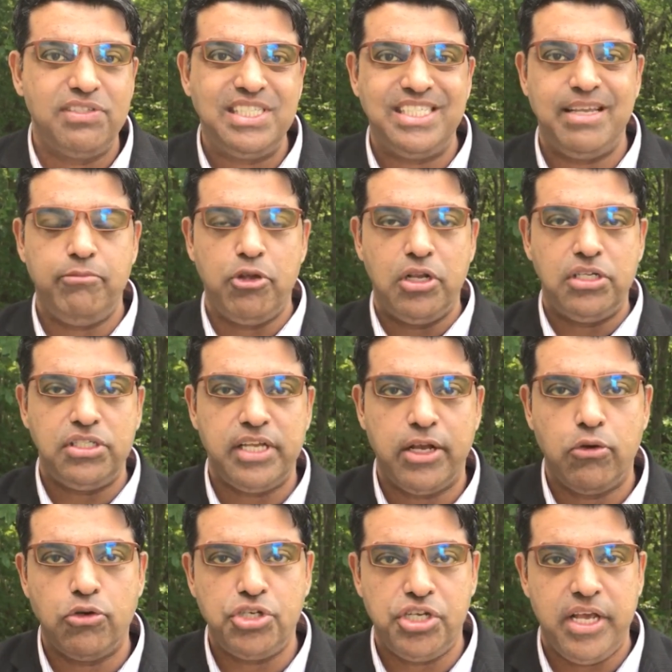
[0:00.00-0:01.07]
of stimulus
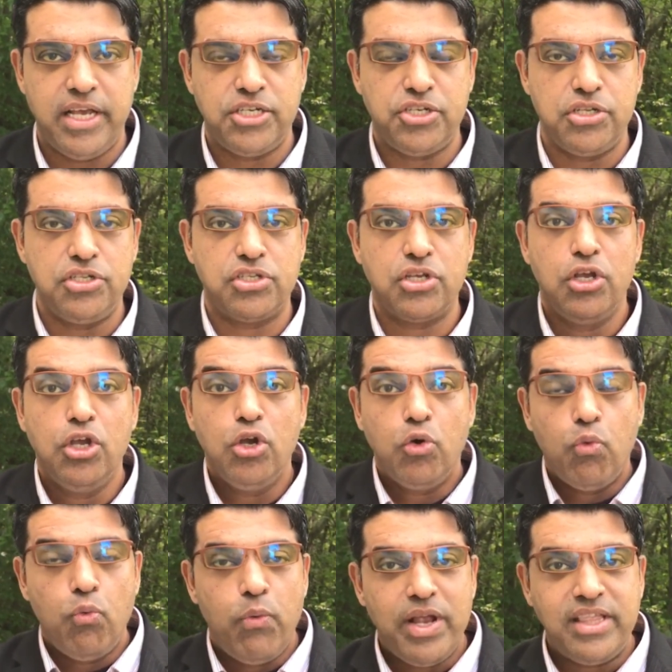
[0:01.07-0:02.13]
negotiations
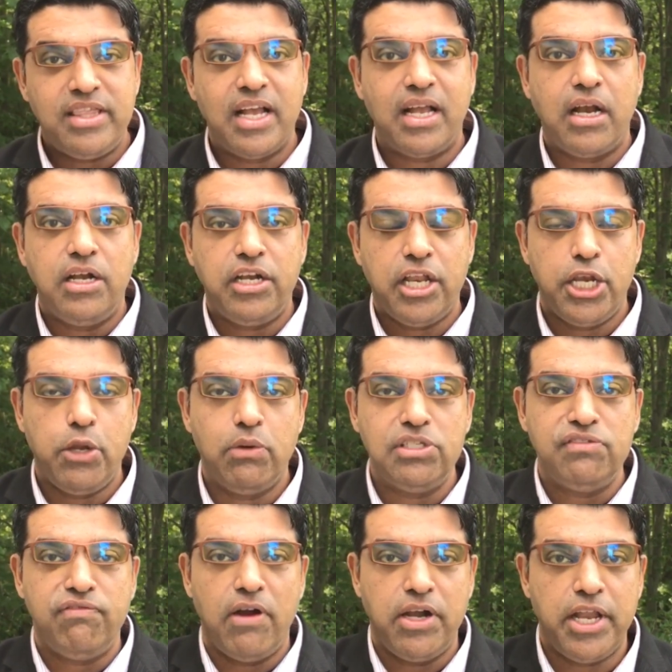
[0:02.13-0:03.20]
with the
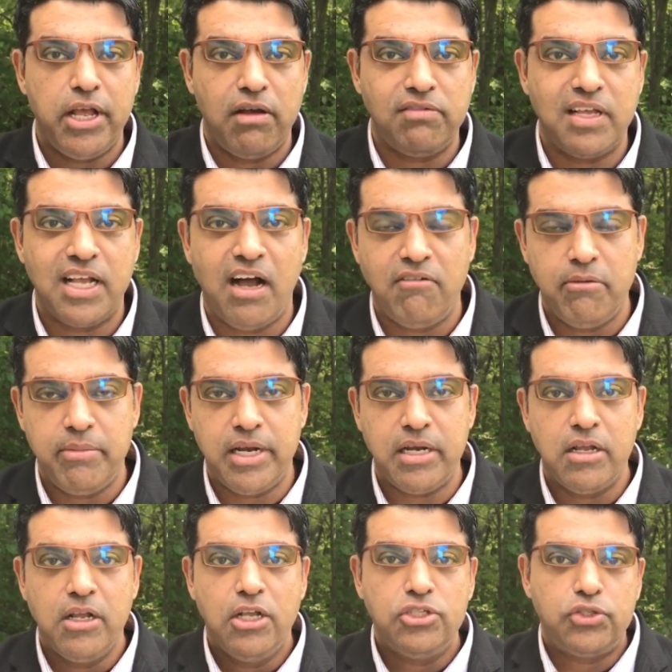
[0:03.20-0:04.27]
continuous funding of the
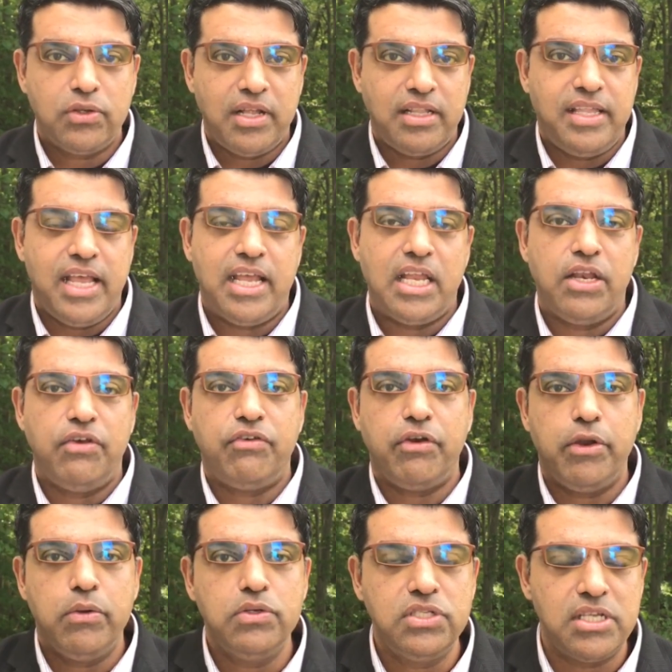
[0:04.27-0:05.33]
government so that they can
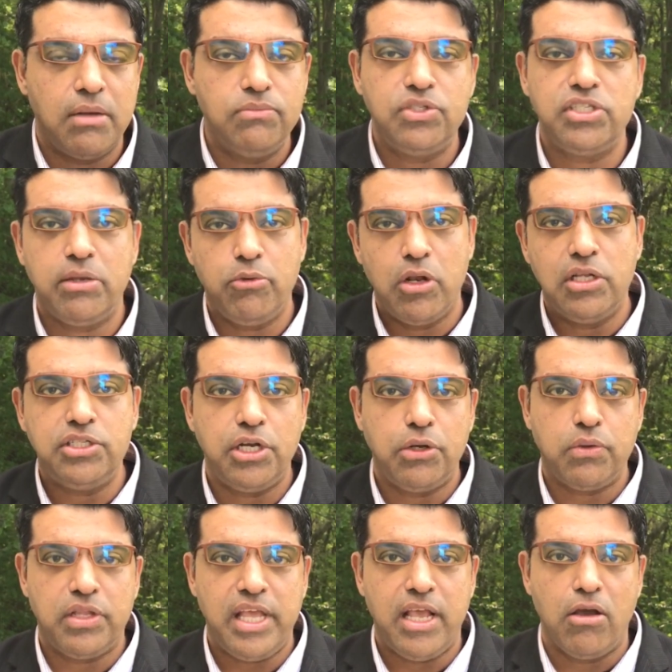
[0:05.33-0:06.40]
introduce some stimulus
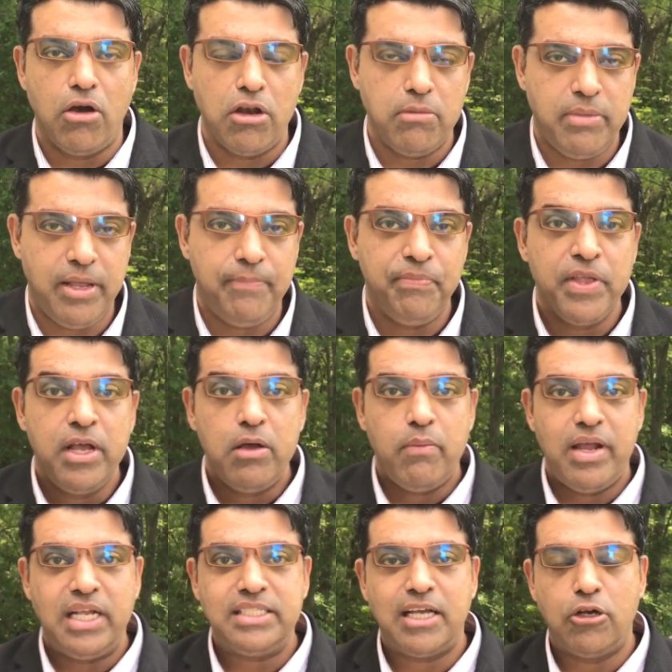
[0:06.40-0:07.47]
into the economy.
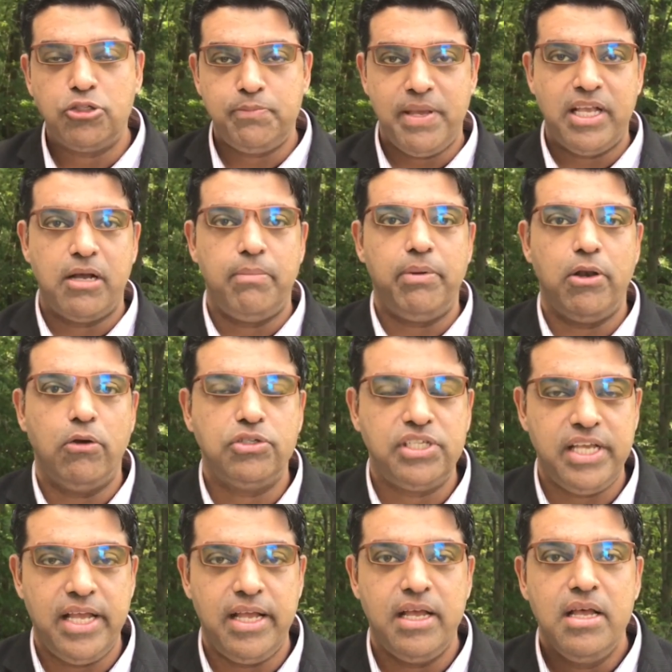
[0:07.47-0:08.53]
Whereas House Speaker
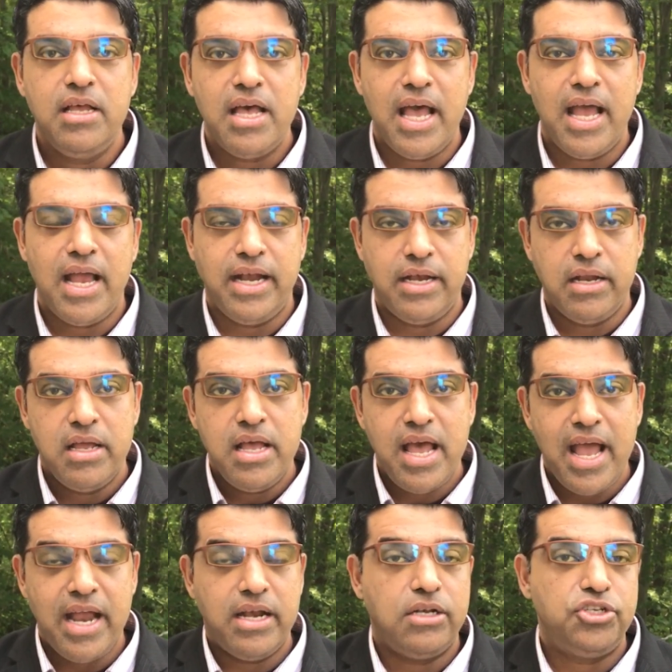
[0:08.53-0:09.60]
Pelosi and,
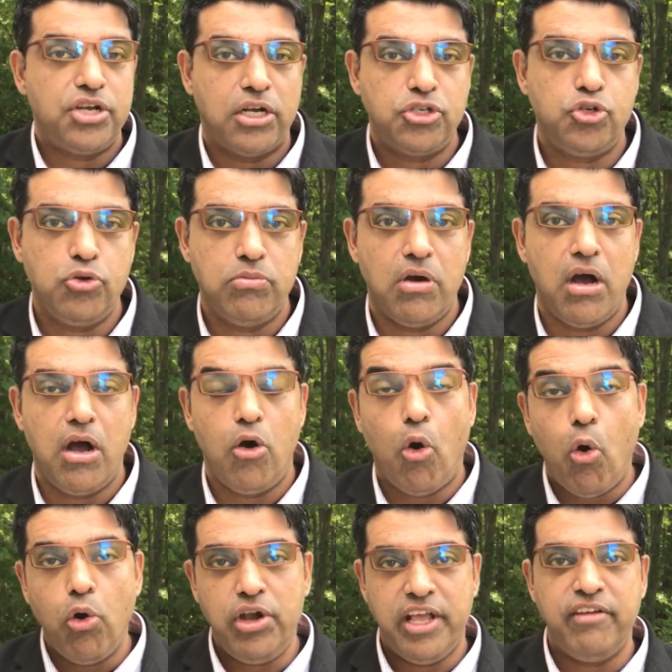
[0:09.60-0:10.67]
and Chuck Schumer
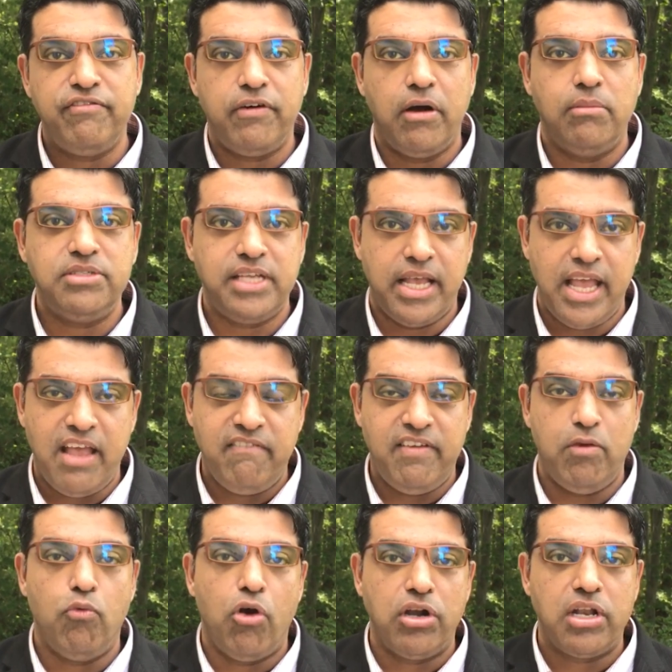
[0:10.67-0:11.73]
holding firm saying, hey,
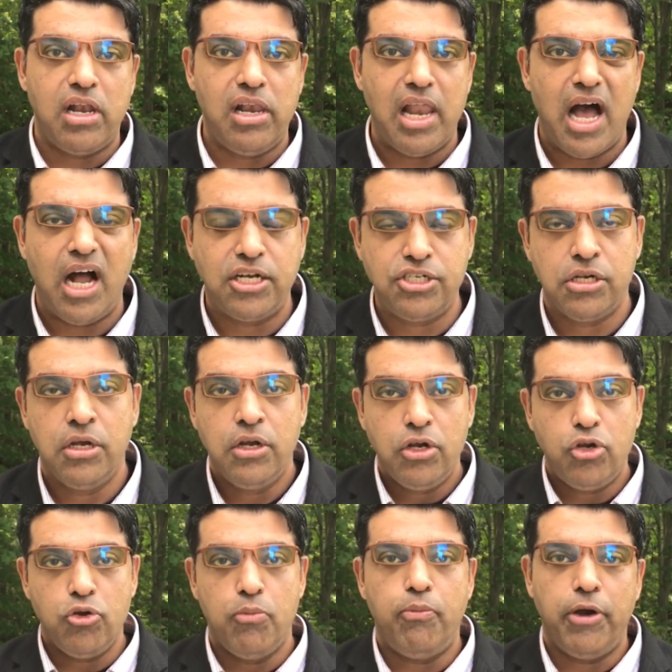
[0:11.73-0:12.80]
we want a large
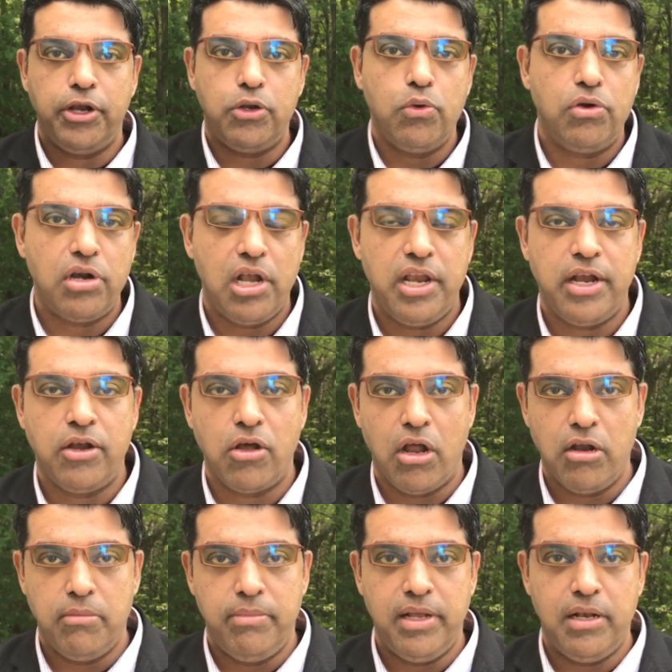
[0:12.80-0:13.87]
two point two trillion
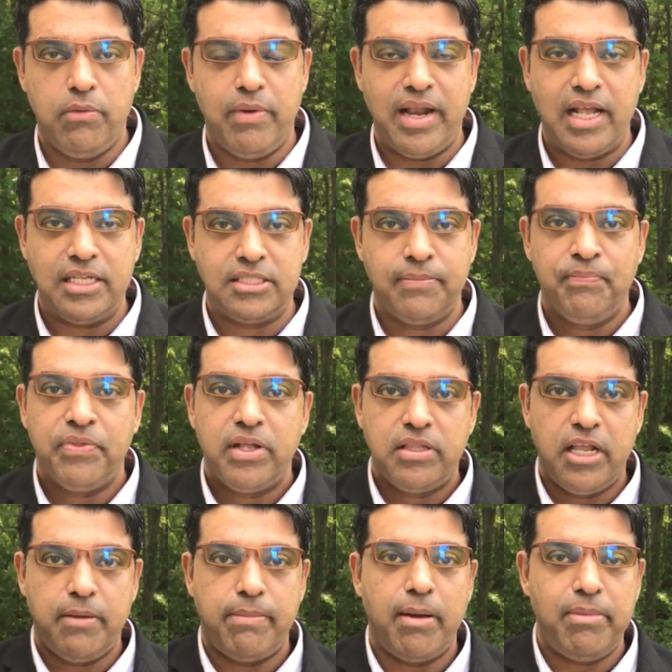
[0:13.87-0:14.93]
dollar bill, whereas
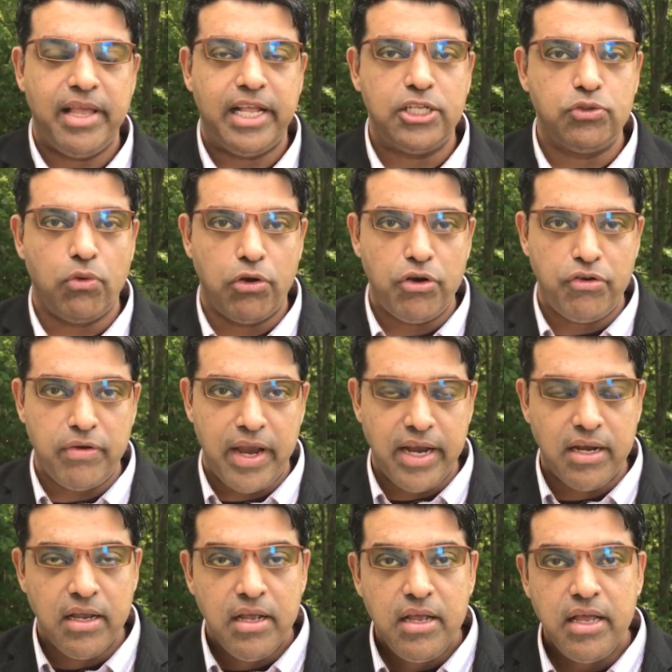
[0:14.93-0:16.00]
the Republicans want to try
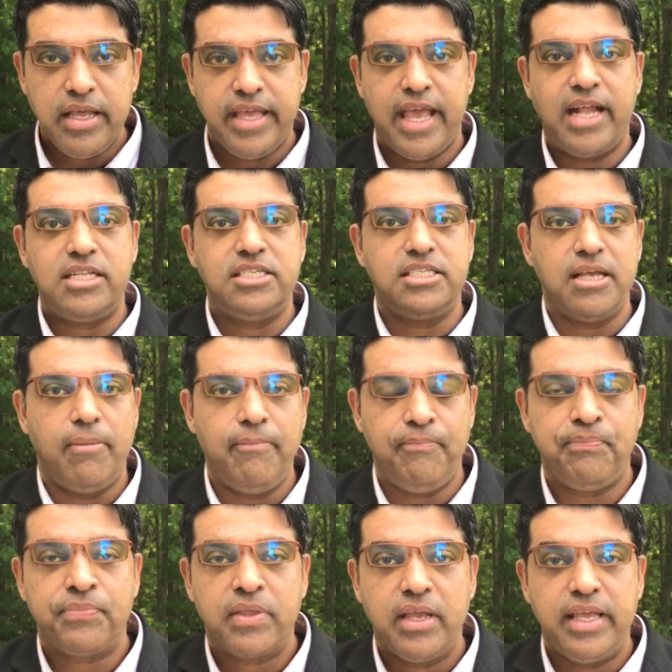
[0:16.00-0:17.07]
and get some
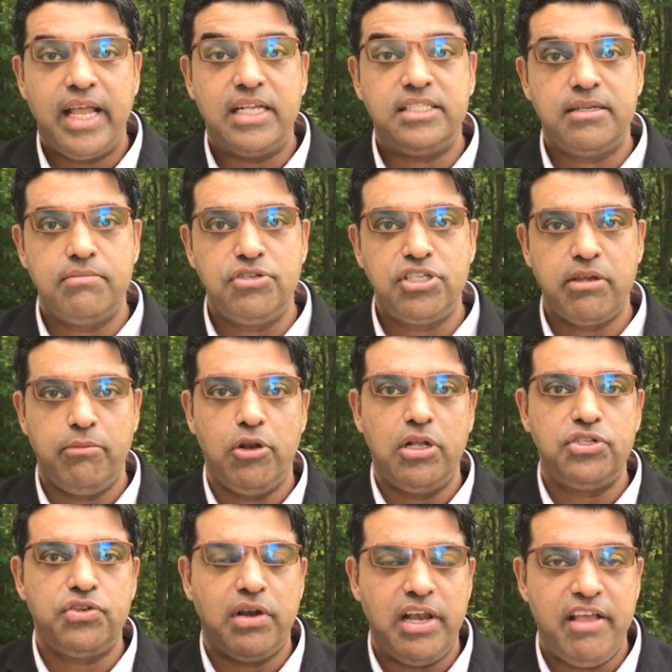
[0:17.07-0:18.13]
get some
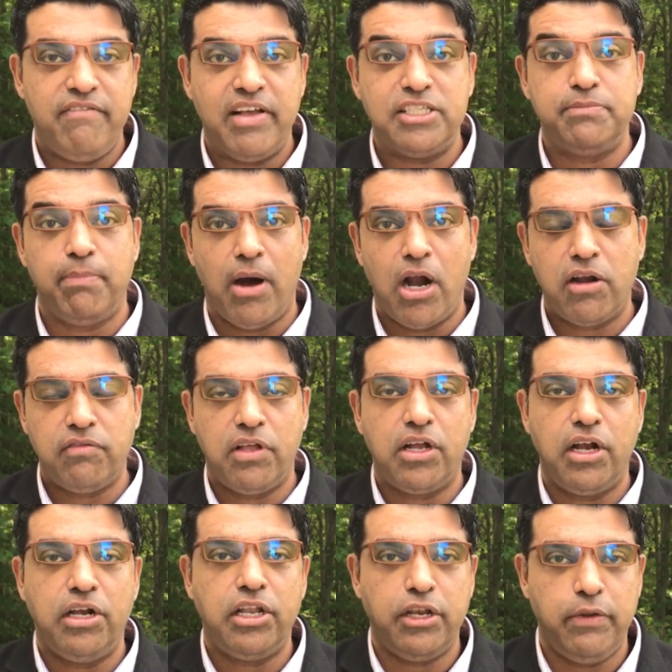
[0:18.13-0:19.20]
stimulus relief as part of the
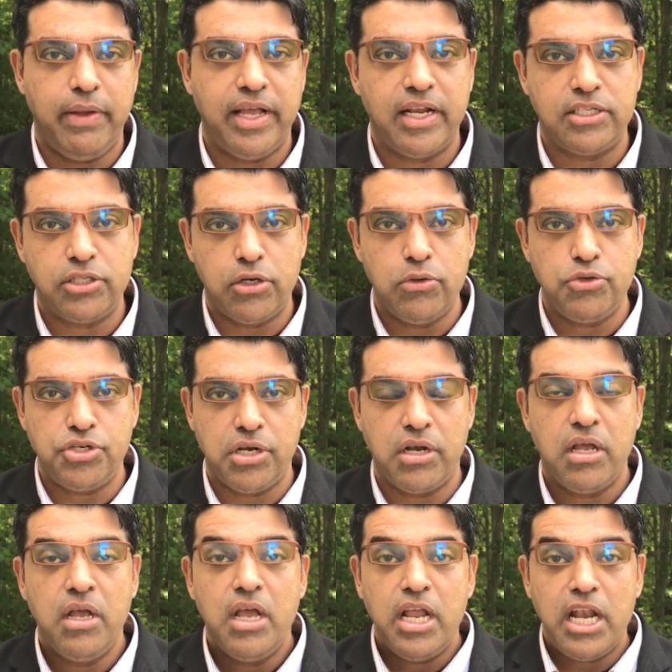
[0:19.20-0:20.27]
continuing resolution.
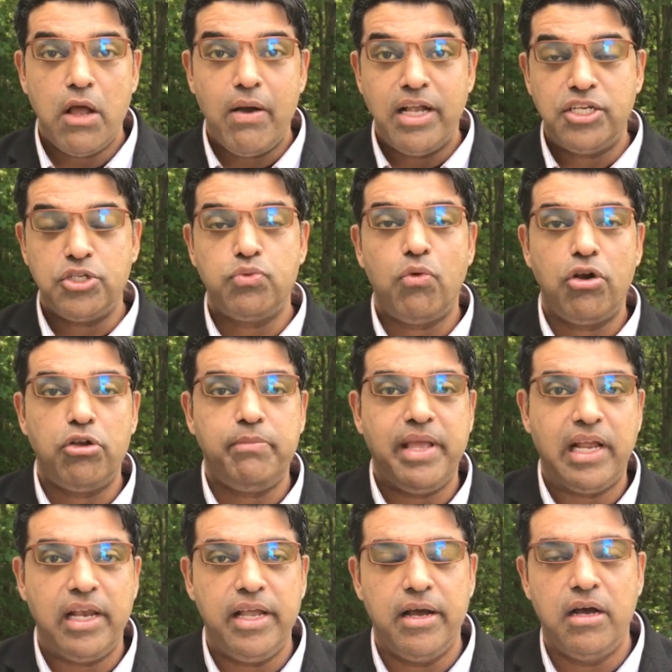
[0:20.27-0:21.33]
Now, I just want to be
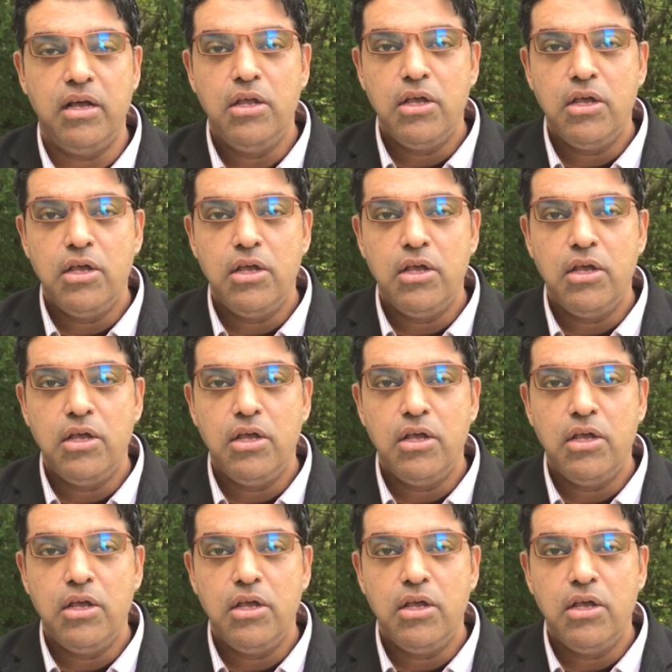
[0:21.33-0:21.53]
clear,